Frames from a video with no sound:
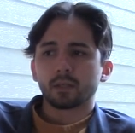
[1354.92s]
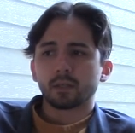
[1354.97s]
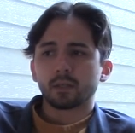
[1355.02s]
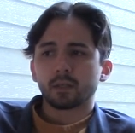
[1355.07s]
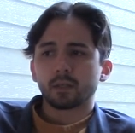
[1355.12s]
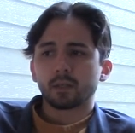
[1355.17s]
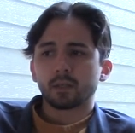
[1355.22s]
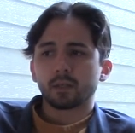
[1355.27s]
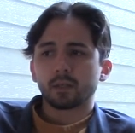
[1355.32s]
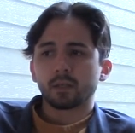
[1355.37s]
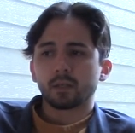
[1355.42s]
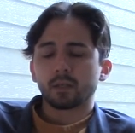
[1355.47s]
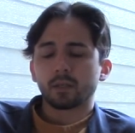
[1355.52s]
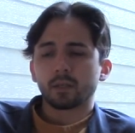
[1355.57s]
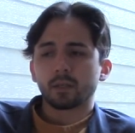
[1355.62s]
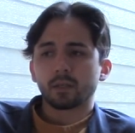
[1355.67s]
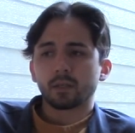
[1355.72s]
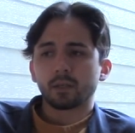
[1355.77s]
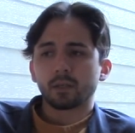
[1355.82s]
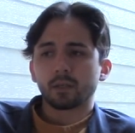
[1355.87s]

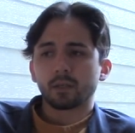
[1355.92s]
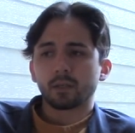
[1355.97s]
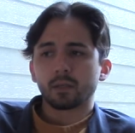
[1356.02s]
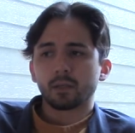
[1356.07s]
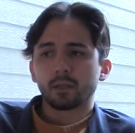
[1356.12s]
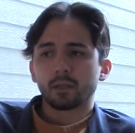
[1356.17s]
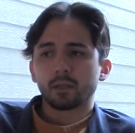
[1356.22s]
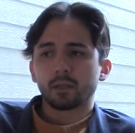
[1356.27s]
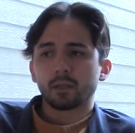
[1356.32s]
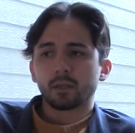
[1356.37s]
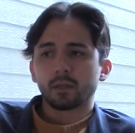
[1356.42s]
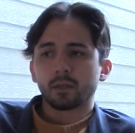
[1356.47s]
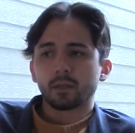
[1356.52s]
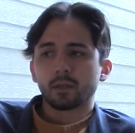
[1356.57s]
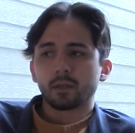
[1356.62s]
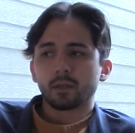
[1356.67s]
Nobody speaks.